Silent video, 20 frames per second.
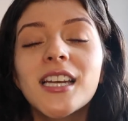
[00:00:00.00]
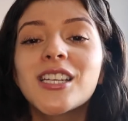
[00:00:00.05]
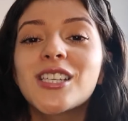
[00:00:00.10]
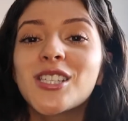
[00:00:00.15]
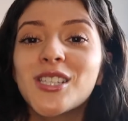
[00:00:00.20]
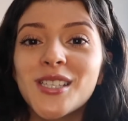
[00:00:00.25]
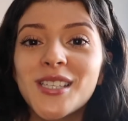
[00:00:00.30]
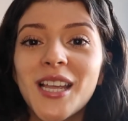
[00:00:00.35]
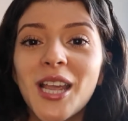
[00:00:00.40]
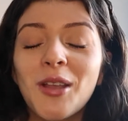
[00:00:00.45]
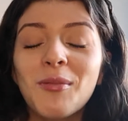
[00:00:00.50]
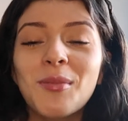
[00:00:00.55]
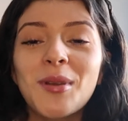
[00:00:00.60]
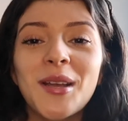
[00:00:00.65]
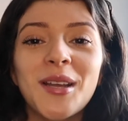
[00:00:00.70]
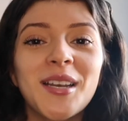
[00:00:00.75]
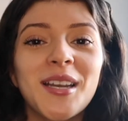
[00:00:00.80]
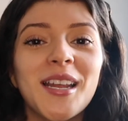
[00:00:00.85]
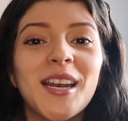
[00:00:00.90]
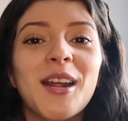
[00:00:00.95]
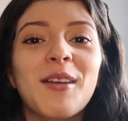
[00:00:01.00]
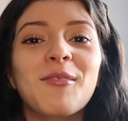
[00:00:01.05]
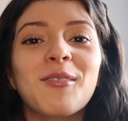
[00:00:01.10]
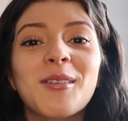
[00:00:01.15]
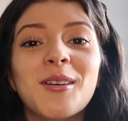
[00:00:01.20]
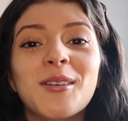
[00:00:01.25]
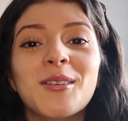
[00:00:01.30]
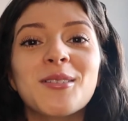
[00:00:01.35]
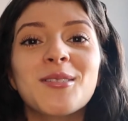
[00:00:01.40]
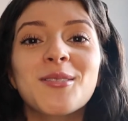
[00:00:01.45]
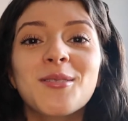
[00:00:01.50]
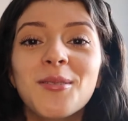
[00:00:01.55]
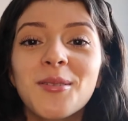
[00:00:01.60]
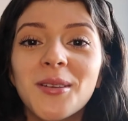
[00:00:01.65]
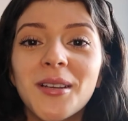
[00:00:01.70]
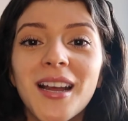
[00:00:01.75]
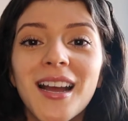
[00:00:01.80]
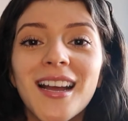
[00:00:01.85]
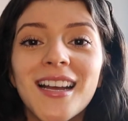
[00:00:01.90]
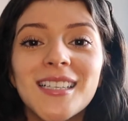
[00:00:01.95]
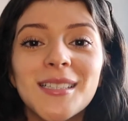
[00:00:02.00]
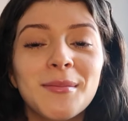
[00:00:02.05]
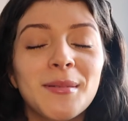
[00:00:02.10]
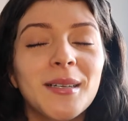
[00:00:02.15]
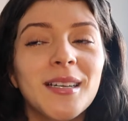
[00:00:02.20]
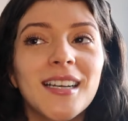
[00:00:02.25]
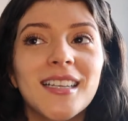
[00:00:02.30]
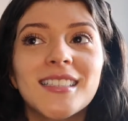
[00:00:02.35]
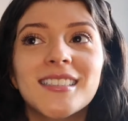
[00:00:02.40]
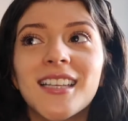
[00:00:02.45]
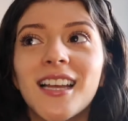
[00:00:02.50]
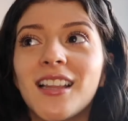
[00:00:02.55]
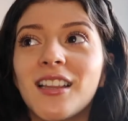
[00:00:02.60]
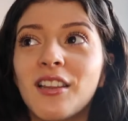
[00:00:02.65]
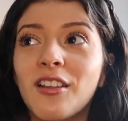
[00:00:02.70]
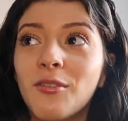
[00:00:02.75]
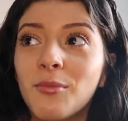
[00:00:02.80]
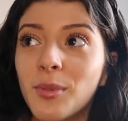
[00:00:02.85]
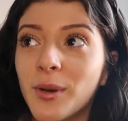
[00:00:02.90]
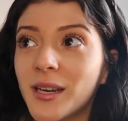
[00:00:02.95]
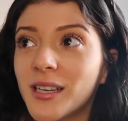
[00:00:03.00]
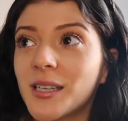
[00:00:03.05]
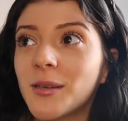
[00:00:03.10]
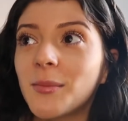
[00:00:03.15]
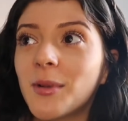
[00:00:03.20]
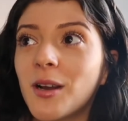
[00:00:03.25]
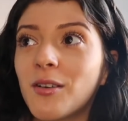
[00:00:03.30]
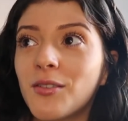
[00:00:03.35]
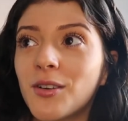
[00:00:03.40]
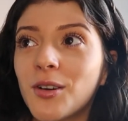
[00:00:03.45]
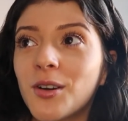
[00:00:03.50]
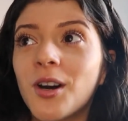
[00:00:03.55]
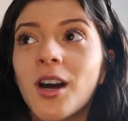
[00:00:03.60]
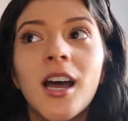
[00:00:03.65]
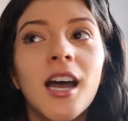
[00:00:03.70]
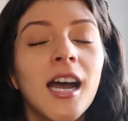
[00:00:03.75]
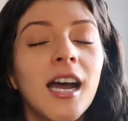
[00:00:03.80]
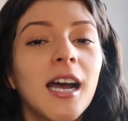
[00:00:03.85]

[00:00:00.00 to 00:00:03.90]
It just came in and I wanted to show you guys because I love Brandy Melville.